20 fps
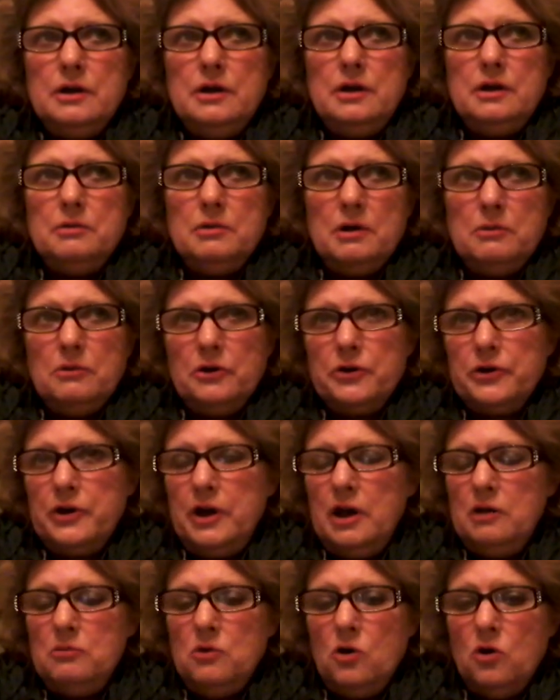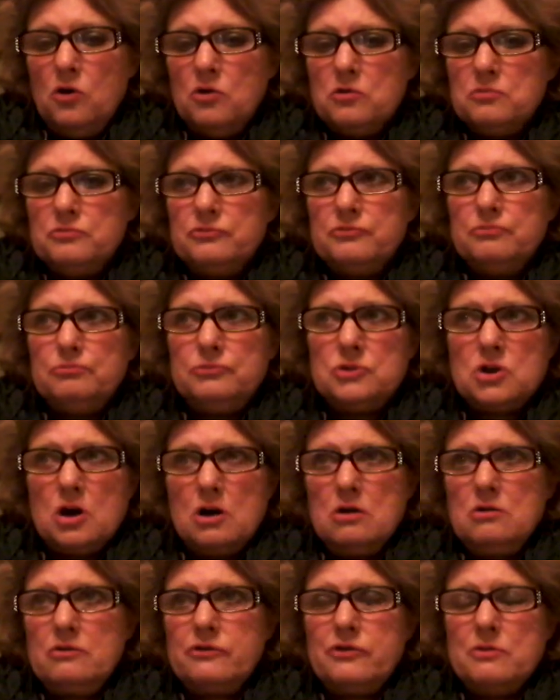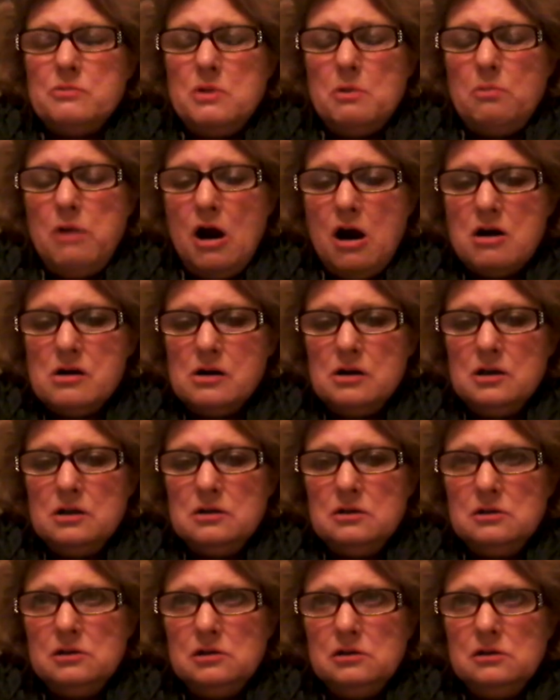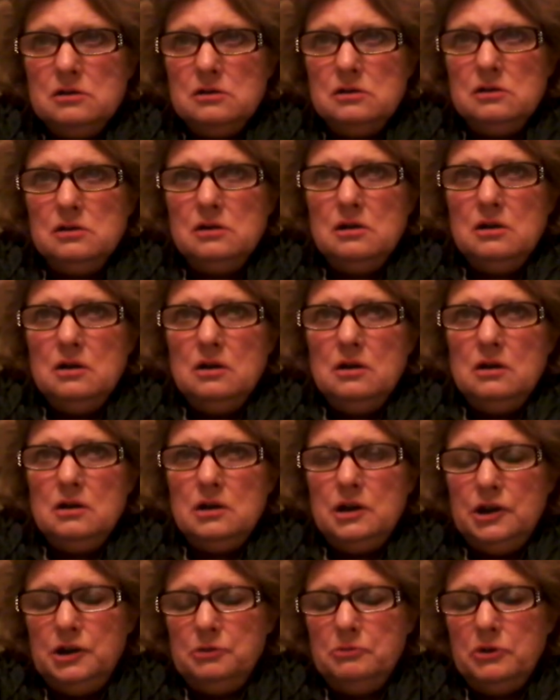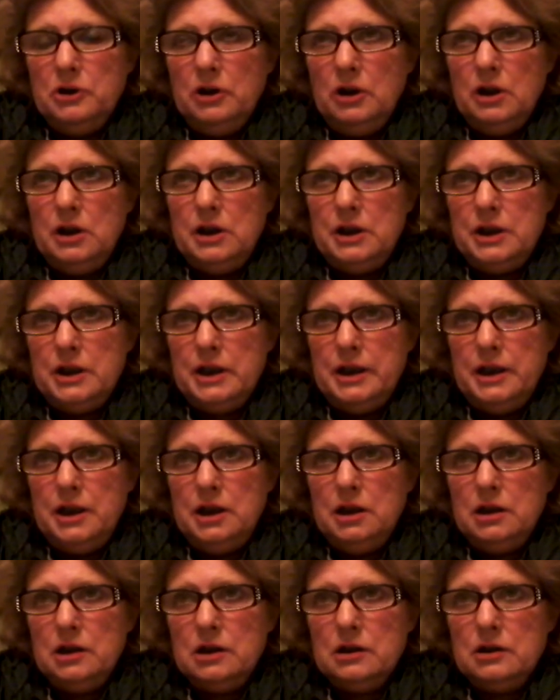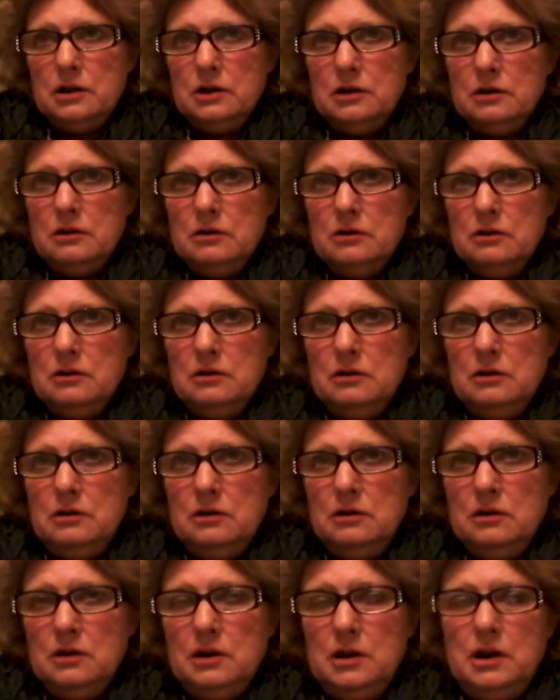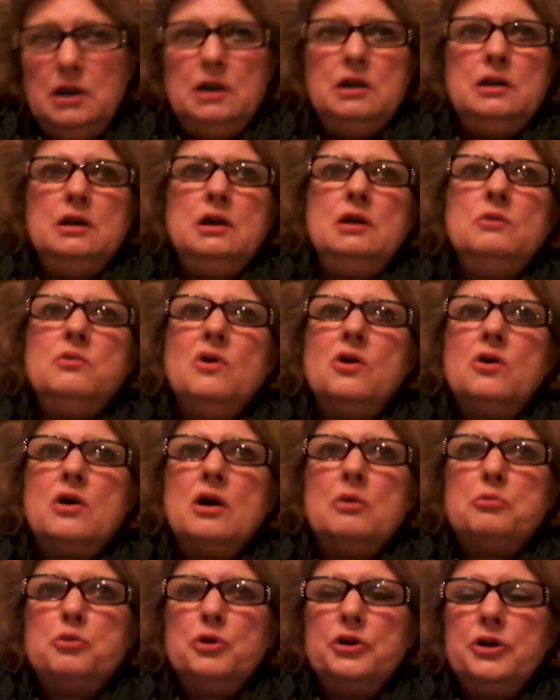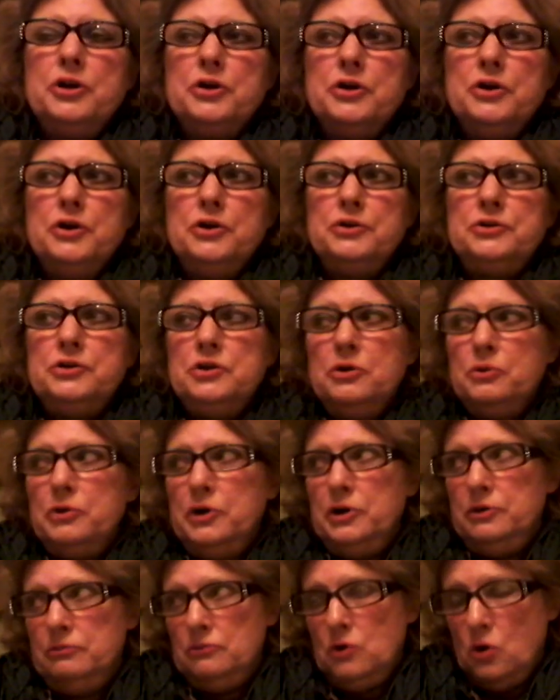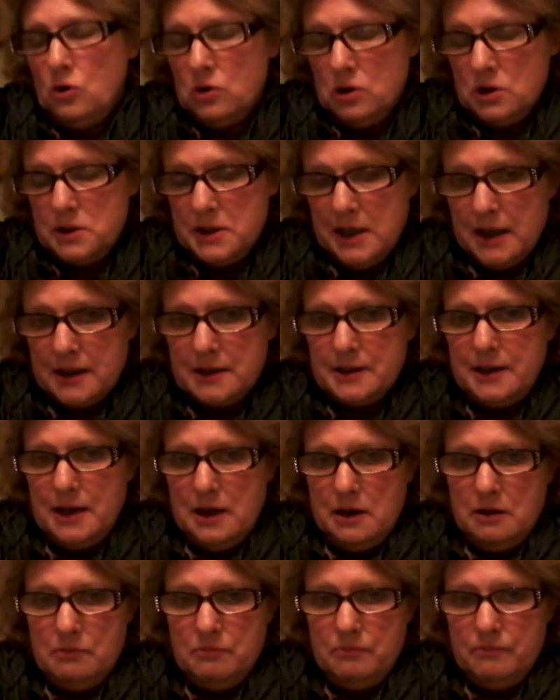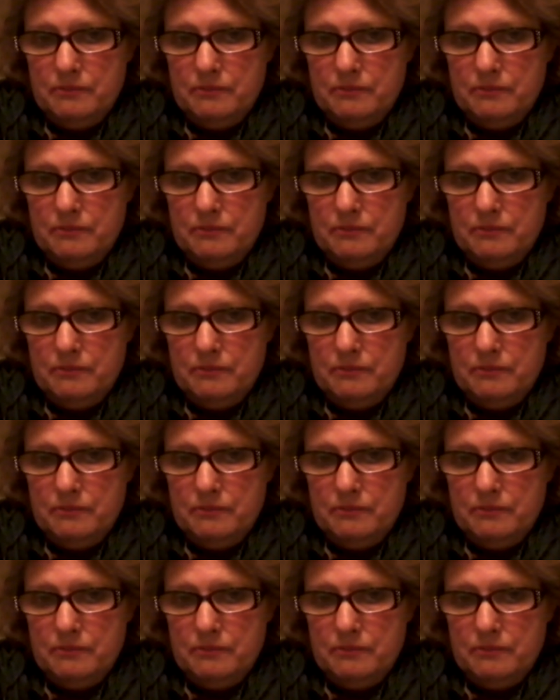And my mother came home drunk from the bar in the middle of the night. And he woke up with her doing oral sex to him.